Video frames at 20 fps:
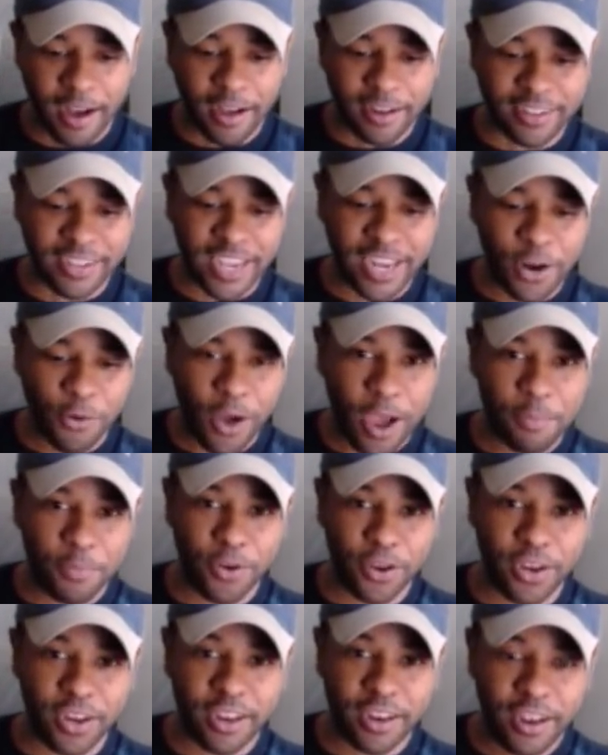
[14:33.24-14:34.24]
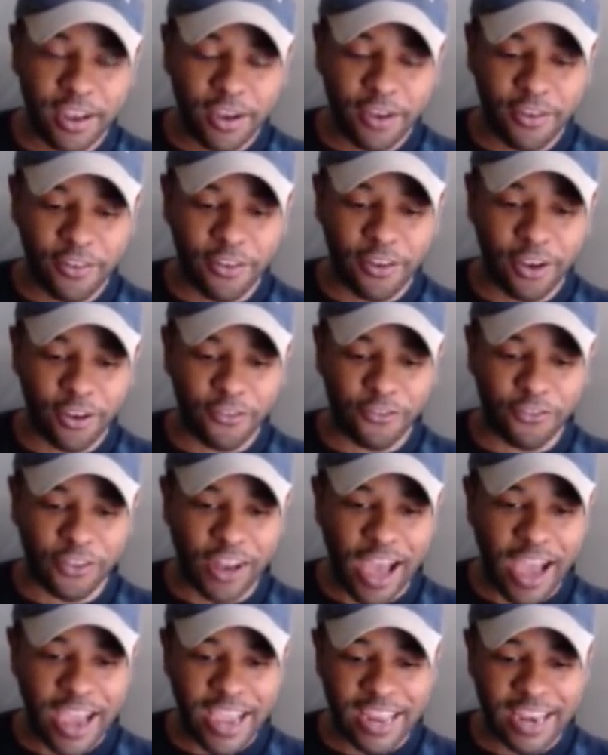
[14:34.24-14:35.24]
Dana White put it,
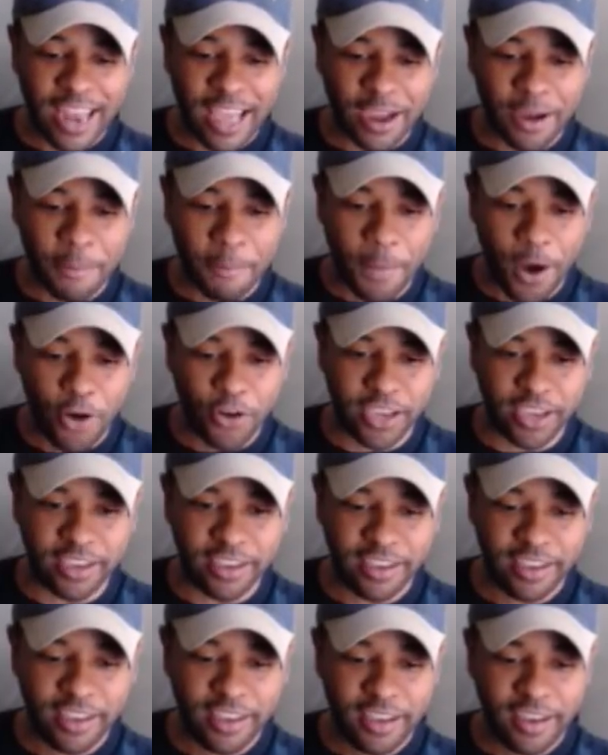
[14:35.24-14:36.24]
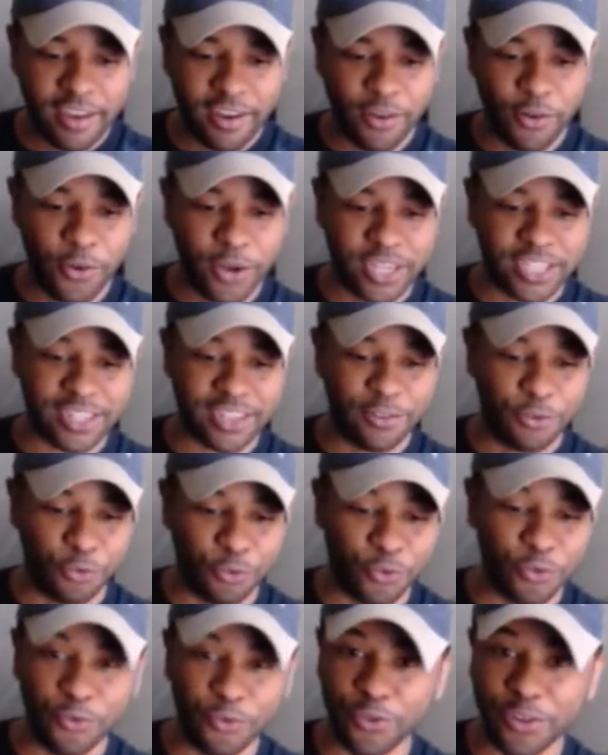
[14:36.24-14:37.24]
flying like a monkey, which
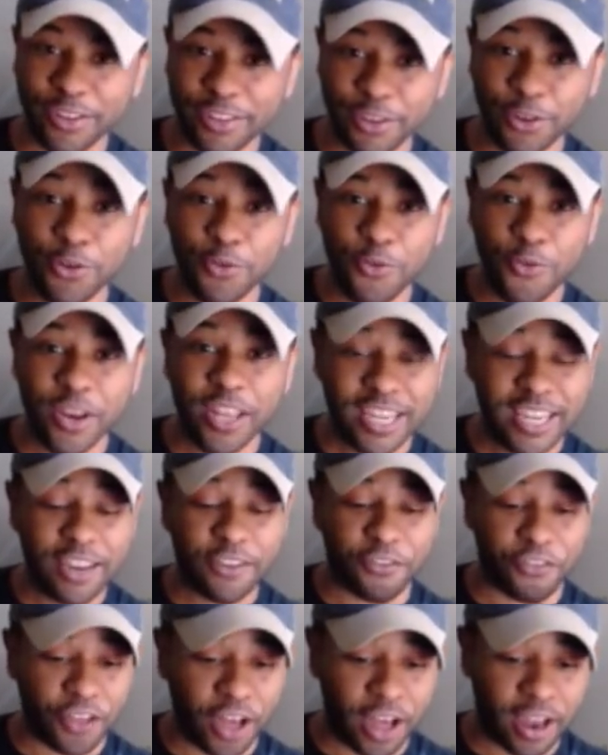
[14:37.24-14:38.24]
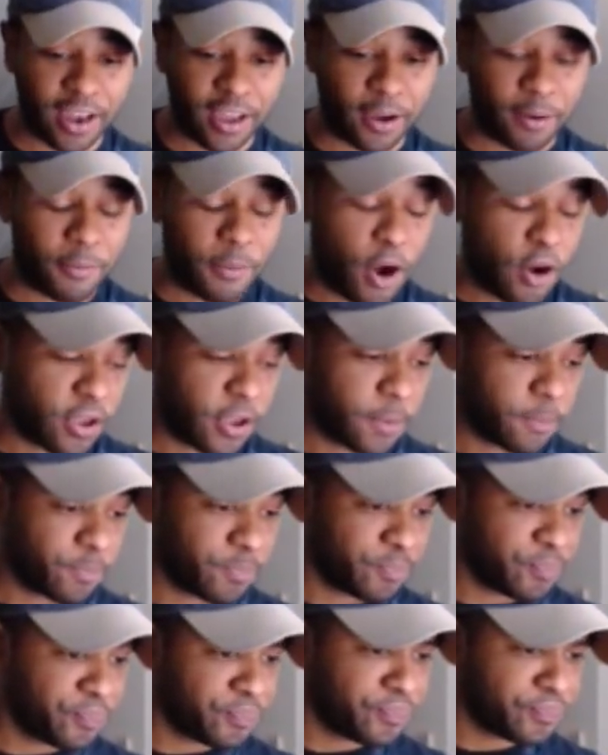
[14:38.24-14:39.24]
dude really did fly like a monkey.
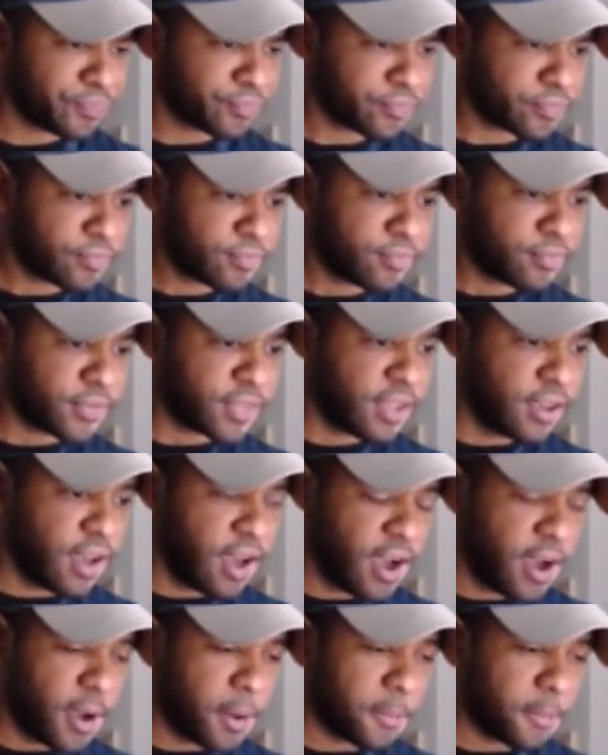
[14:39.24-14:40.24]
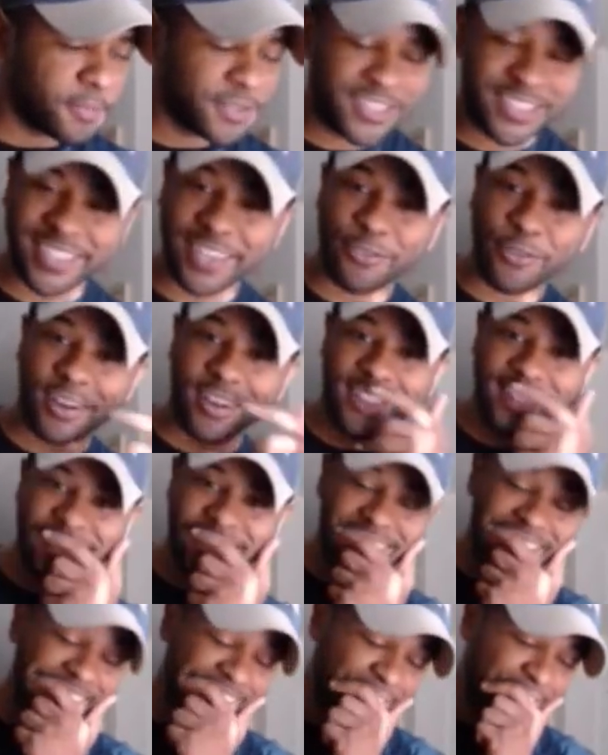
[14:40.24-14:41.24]
Shit, what I was
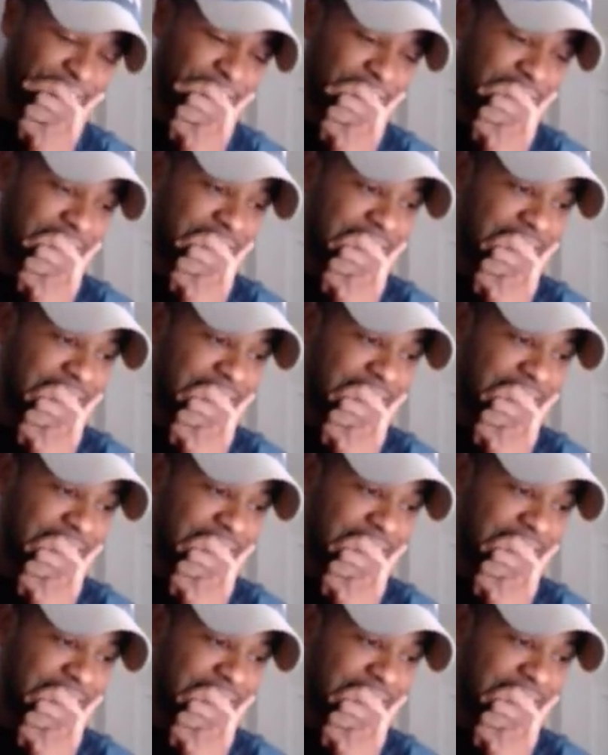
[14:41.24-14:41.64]
saying though?